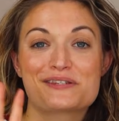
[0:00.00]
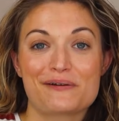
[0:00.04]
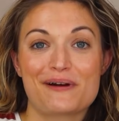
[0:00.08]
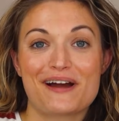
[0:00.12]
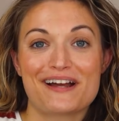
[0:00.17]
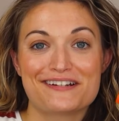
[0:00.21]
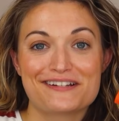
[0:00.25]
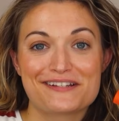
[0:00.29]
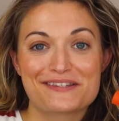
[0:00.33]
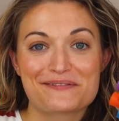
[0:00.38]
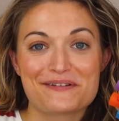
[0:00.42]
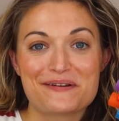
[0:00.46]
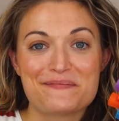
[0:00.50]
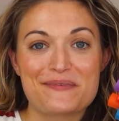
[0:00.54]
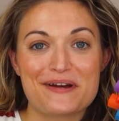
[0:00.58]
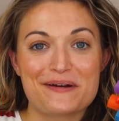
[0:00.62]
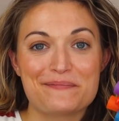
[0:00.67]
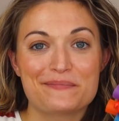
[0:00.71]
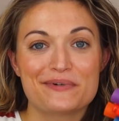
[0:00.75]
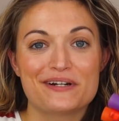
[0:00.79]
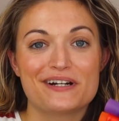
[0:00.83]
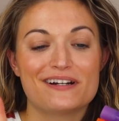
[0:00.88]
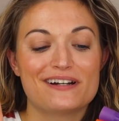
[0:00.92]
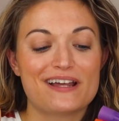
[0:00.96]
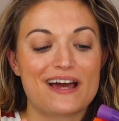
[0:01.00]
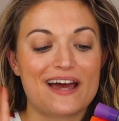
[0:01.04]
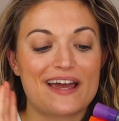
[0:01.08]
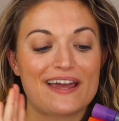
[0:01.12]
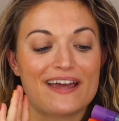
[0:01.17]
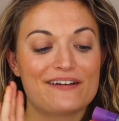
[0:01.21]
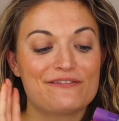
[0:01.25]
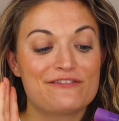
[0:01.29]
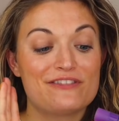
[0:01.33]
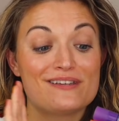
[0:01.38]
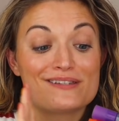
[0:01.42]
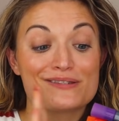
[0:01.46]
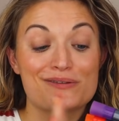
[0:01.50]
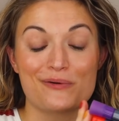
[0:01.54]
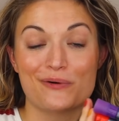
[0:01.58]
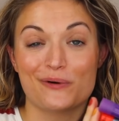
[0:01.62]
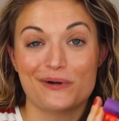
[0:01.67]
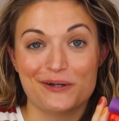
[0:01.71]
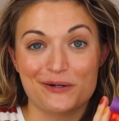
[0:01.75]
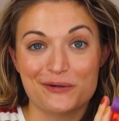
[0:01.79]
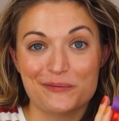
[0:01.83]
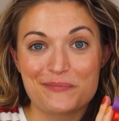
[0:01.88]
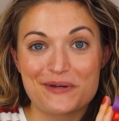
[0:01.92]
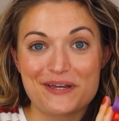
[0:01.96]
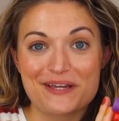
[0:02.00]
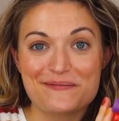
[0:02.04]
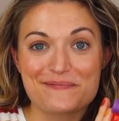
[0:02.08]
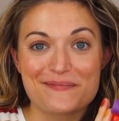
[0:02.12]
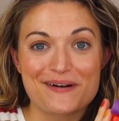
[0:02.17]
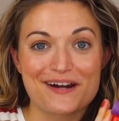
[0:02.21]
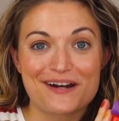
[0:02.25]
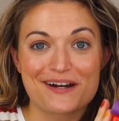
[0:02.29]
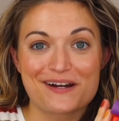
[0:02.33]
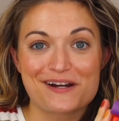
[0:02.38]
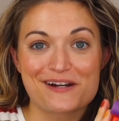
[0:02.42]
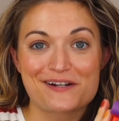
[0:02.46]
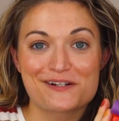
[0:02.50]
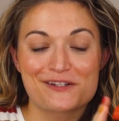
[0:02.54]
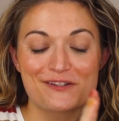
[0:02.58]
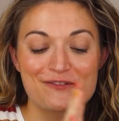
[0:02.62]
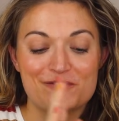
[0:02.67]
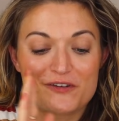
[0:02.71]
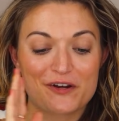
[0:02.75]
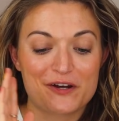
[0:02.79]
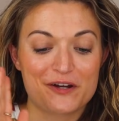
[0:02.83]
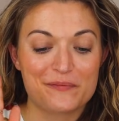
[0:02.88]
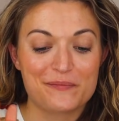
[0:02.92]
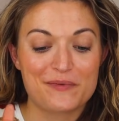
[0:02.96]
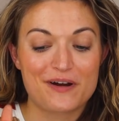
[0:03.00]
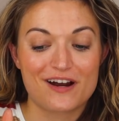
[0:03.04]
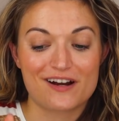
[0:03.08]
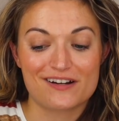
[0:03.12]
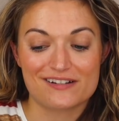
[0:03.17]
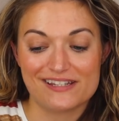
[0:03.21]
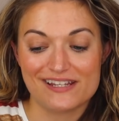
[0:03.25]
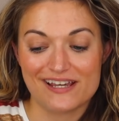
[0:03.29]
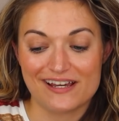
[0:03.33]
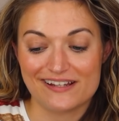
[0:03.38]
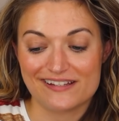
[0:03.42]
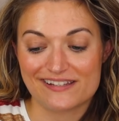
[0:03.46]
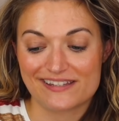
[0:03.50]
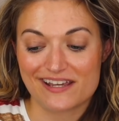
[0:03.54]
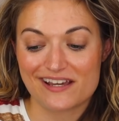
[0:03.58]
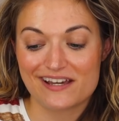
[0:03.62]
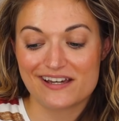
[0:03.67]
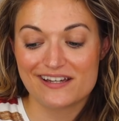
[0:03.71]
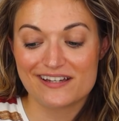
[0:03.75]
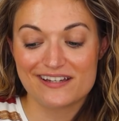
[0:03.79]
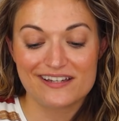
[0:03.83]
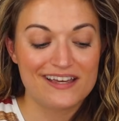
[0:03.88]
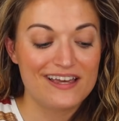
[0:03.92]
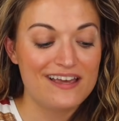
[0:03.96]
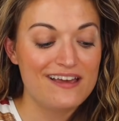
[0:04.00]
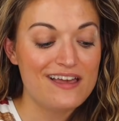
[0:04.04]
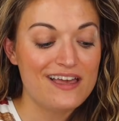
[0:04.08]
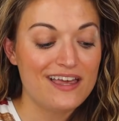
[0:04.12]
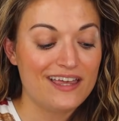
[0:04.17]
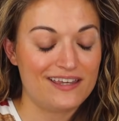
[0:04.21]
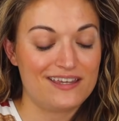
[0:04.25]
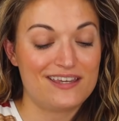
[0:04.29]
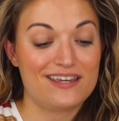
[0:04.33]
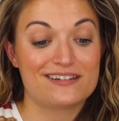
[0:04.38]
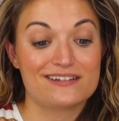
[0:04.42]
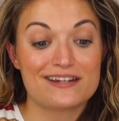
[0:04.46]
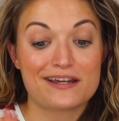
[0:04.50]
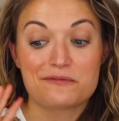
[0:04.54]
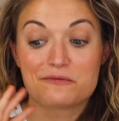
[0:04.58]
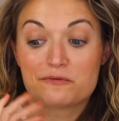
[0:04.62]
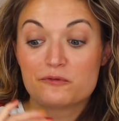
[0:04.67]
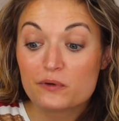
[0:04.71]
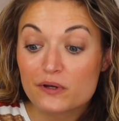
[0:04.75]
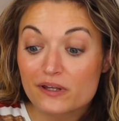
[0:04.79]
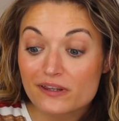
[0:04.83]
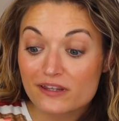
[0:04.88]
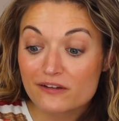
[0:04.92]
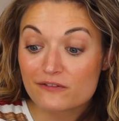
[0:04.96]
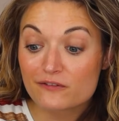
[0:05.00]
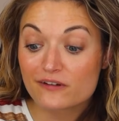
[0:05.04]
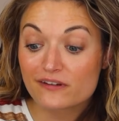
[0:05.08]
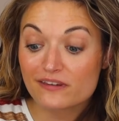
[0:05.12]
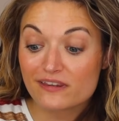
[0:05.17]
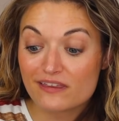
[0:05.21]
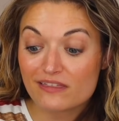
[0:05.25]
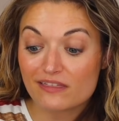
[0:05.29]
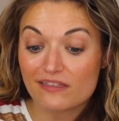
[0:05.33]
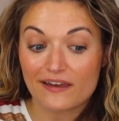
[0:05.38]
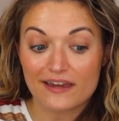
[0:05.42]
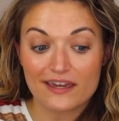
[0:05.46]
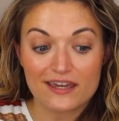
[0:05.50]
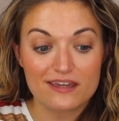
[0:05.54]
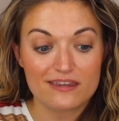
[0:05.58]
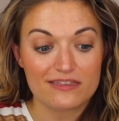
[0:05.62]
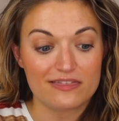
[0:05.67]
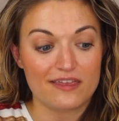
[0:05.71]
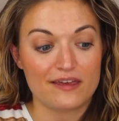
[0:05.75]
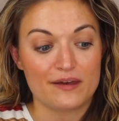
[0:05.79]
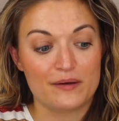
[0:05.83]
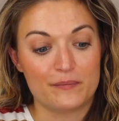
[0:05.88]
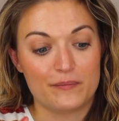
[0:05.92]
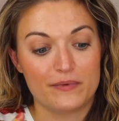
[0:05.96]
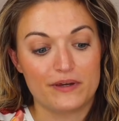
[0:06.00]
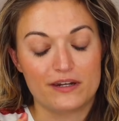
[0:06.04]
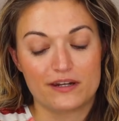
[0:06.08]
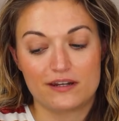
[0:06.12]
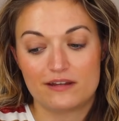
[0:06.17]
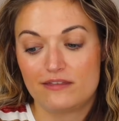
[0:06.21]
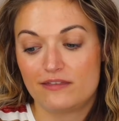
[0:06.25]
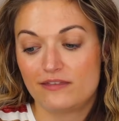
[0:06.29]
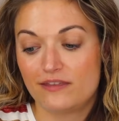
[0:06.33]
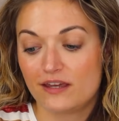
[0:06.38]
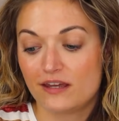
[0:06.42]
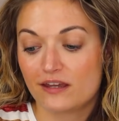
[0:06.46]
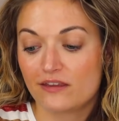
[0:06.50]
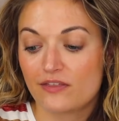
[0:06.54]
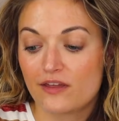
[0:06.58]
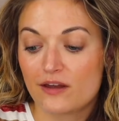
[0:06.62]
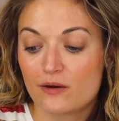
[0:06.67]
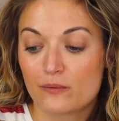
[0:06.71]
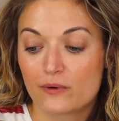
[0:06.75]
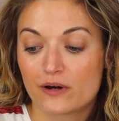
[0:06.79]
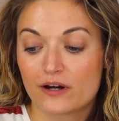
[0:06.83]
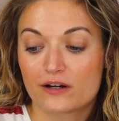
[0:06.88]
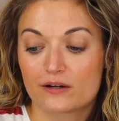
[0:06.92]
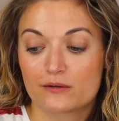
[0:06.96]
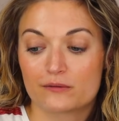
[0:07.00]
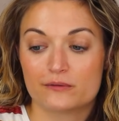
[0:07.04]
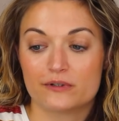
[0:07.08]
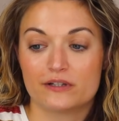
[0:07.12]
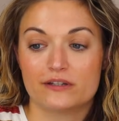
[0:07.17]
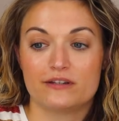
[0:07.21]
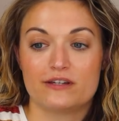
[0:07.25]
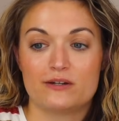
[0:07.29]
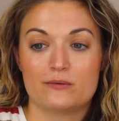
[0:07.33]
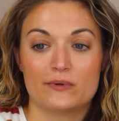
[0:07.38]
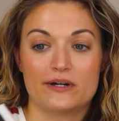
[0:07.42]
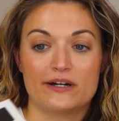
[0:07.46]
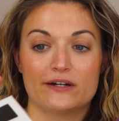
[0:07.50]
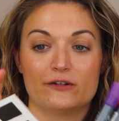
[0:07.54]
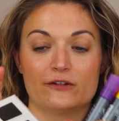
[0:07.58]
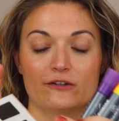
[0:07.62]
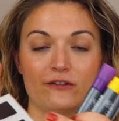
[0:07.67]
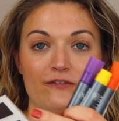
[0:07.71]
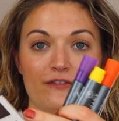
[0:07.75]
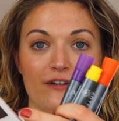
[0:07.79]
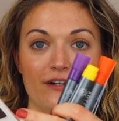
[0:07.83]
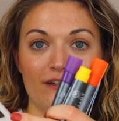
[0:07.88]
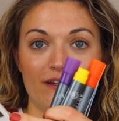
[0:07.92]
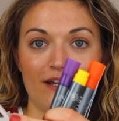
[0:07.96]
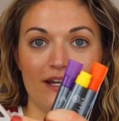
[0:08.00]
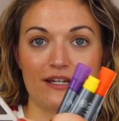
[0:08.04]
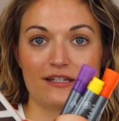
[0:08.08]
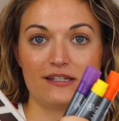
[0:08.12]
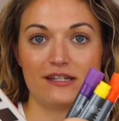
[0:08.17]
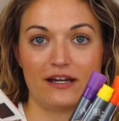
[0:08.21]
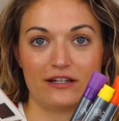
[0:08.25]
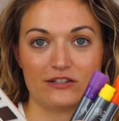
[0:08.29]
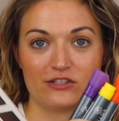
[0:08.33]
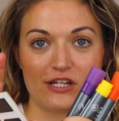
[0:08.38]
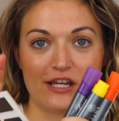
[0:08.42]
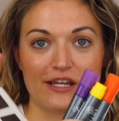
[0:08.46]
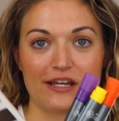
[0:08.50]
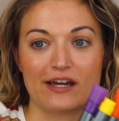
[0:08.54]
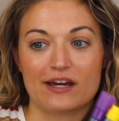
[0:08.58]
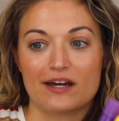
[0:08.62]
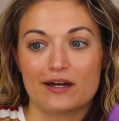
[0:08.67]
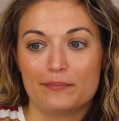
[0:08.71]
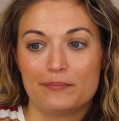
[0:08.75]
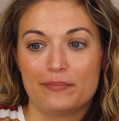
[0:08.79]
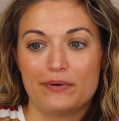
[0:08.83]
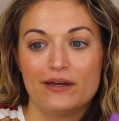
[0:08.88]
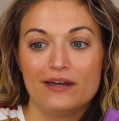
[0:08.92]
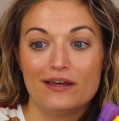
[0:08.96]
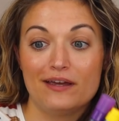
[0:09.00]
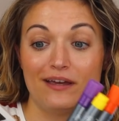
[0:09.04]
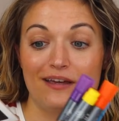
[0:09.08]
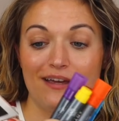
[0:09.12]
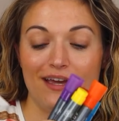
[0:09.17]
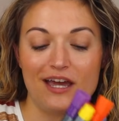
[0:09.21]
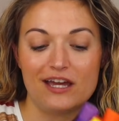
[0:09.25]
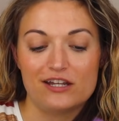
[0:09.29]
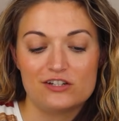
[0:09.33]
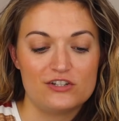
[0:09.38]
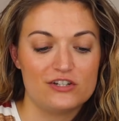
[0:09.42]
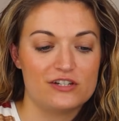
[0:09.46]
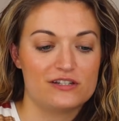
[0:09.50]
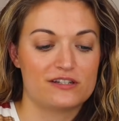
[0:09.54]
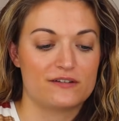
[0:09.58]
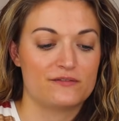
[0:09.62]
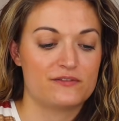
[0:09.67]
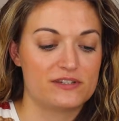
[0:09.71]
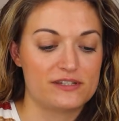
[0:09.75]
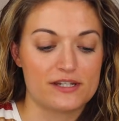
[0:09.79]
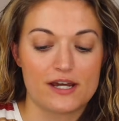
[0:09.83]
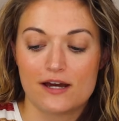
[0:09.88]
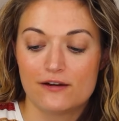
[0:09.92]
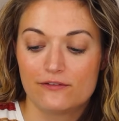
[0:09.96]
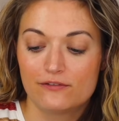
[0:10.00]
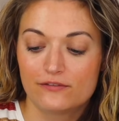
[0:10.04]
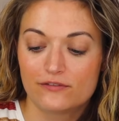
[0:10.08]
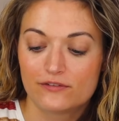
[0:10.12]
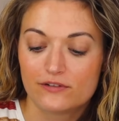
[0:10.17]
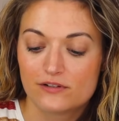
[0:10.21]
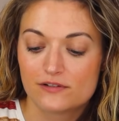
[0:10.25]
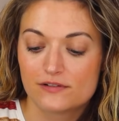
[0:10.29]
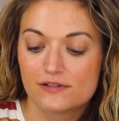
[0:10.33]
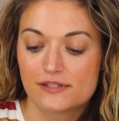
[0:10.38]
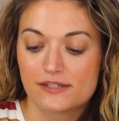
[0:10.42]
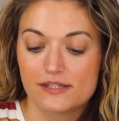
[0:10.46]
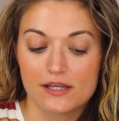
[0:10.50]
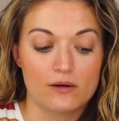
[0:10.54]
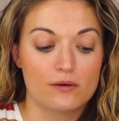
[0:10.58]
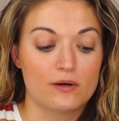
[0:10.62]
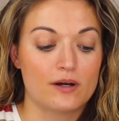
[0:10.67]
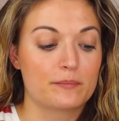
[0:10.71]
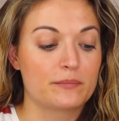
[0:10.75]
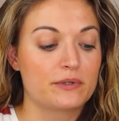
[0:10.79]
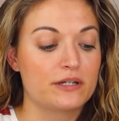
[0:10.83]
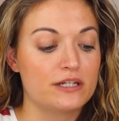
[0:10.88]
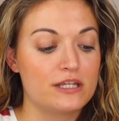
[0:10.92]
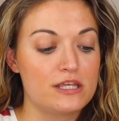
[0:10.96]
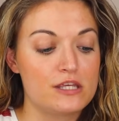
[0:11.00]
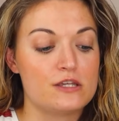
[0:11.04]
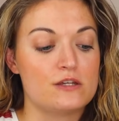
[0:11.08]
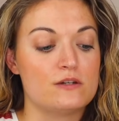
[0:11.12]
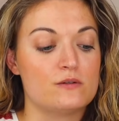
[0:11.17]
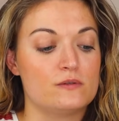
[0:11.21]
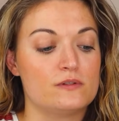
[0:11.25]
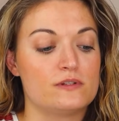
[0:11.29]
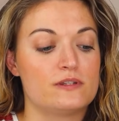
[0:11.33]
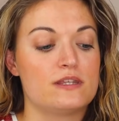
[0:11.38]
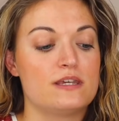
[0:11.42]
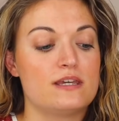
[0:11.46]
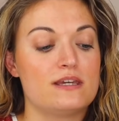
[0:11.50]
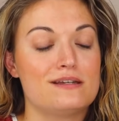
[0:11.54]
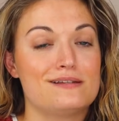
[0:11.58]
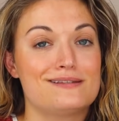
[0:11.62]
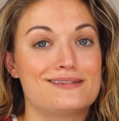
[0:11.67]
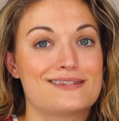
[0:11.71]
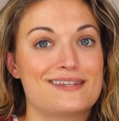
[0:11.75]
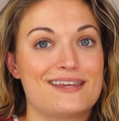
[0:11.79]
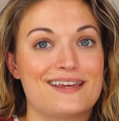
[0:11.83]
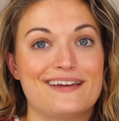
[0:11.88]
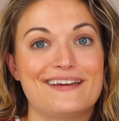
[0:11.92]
So I just remembered I have these oil paint markers from Arteza and I really, really like them. And I think they work really well for like touching up edges of stuff. So I'm gonna use these